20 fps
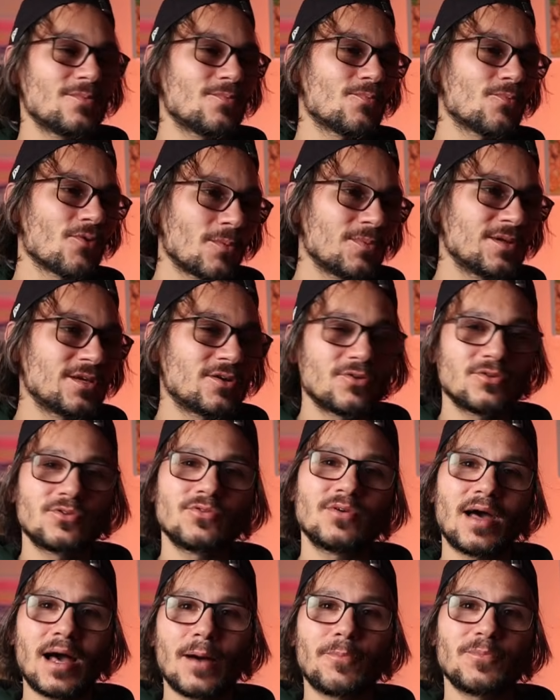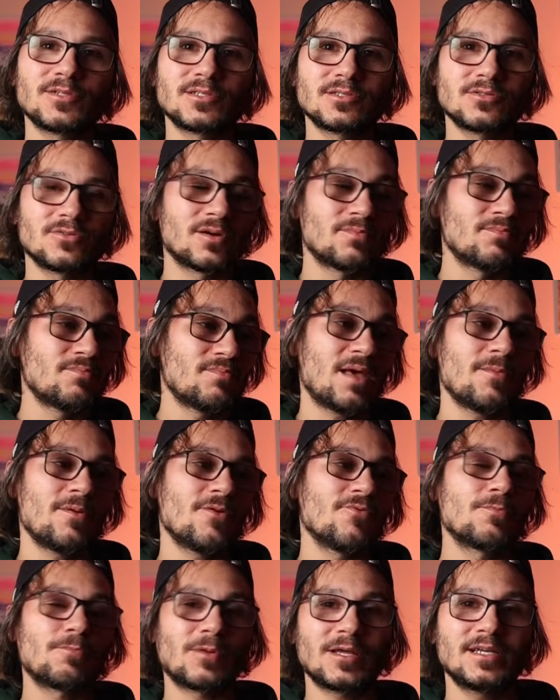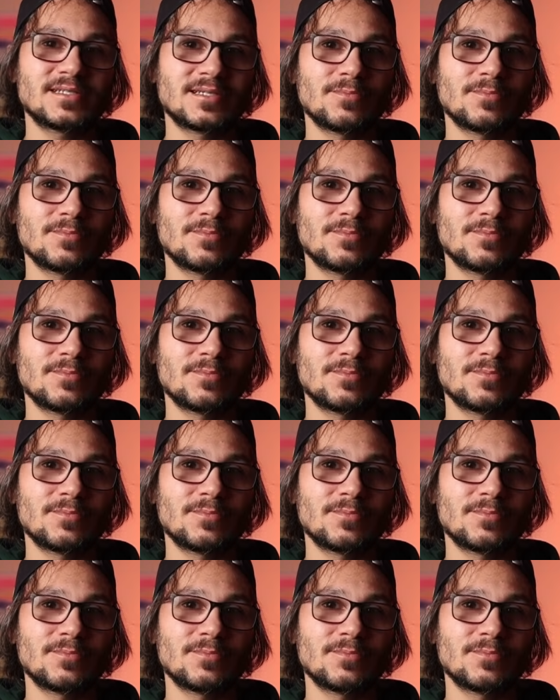probably go to the Apple store and maybe replace